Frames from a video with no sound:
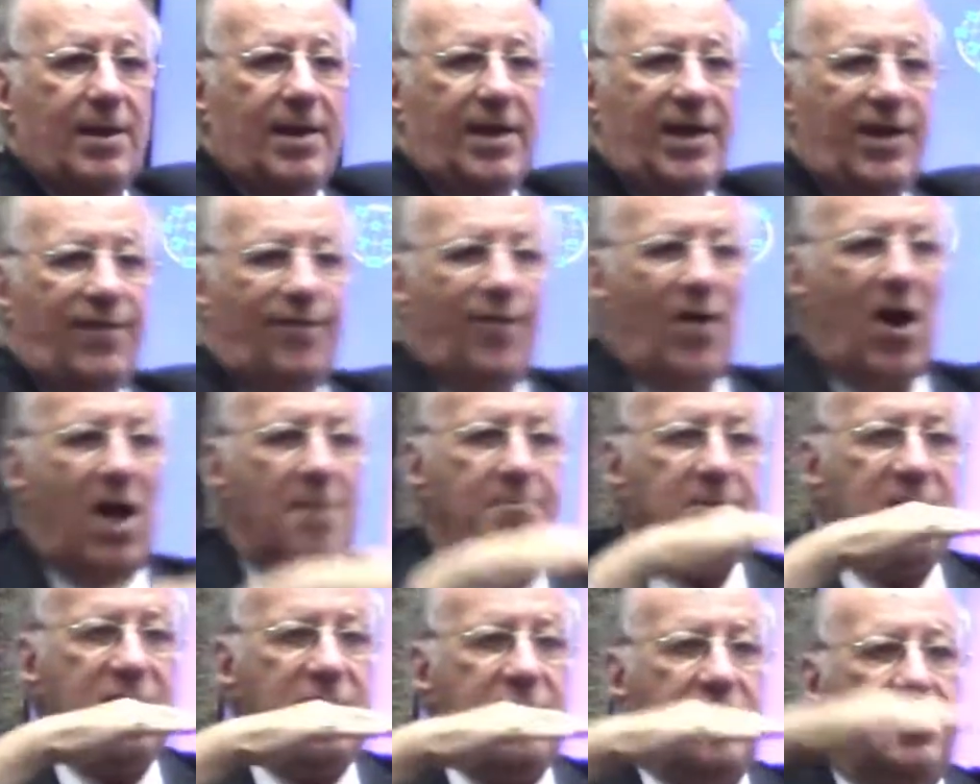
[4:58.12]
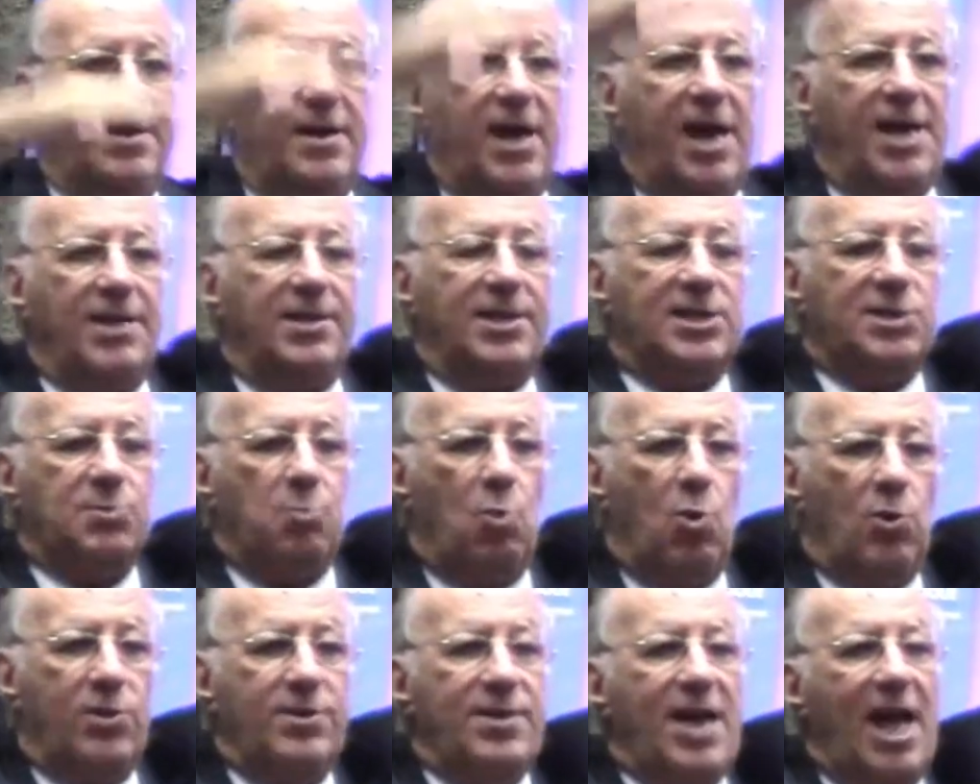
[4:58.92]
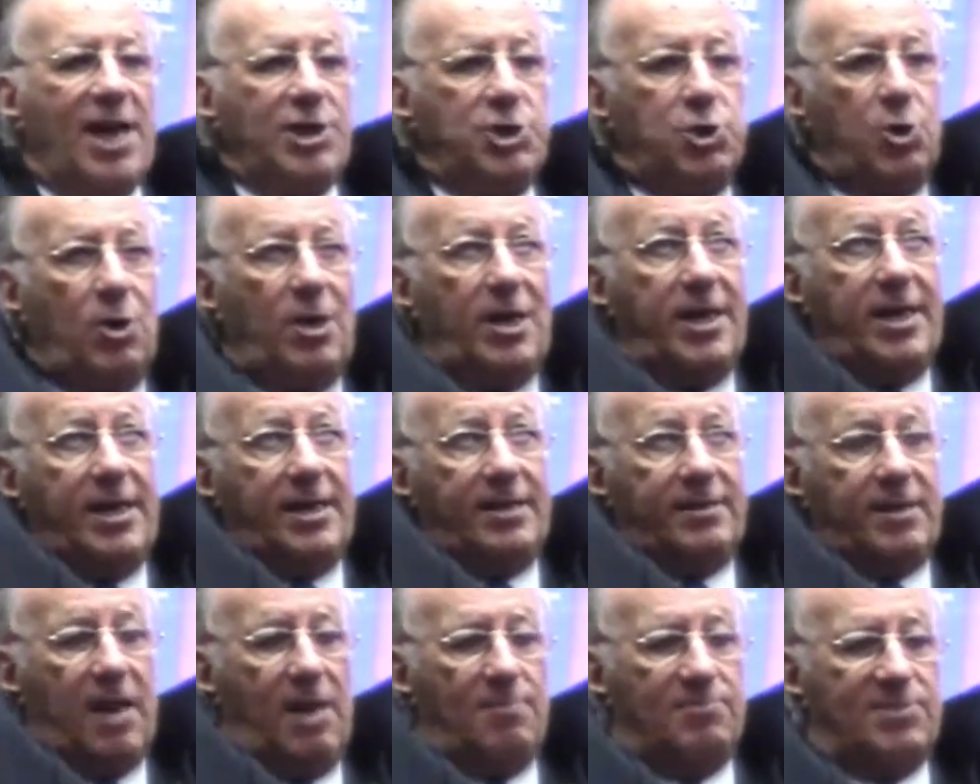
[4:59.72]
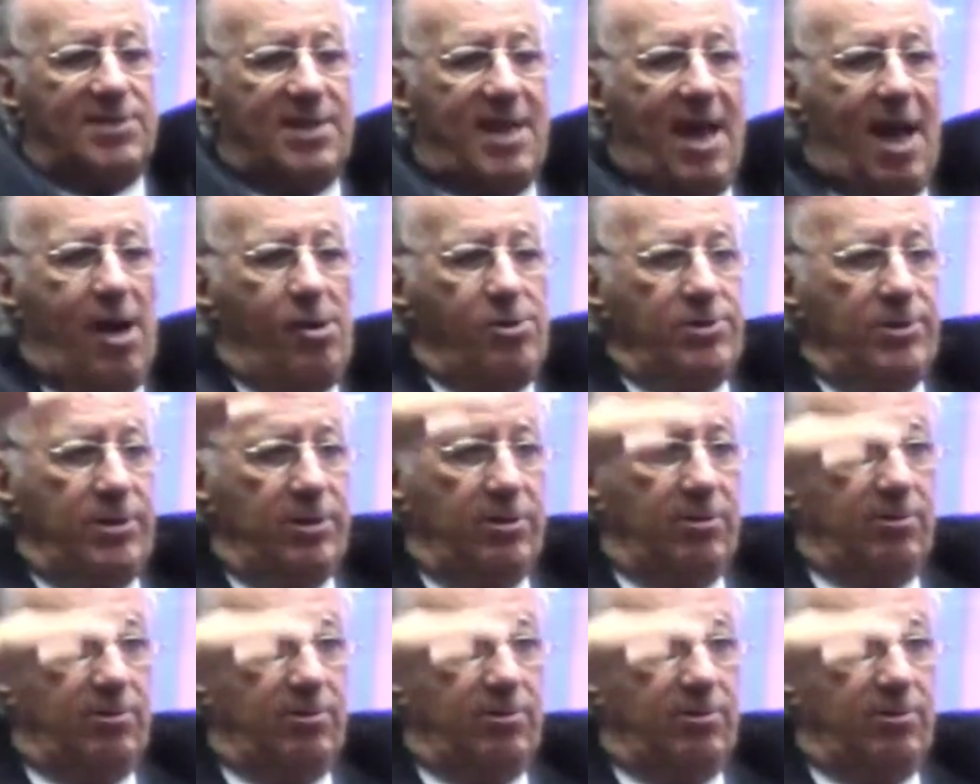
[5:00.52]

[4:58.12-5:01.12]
If I'm here and the smoke naturally, it comes down,